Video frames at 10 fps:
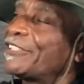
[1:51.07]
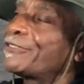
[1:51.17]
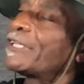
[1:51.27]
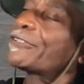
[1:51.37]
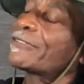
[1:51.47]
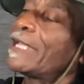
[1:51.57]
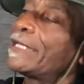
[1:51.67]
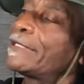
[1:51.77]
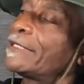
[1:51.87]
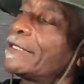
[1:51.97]
it's just
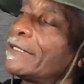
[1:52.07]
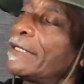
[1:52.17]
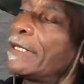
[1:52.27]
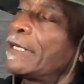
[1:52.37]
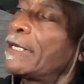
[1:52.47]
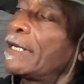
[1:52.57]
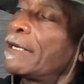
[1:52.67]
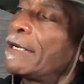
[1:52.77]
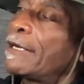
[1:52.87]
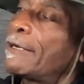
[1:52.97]
like
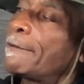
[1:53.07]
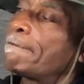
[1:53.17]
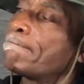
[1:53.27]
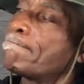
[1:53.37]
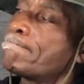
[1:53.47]
um,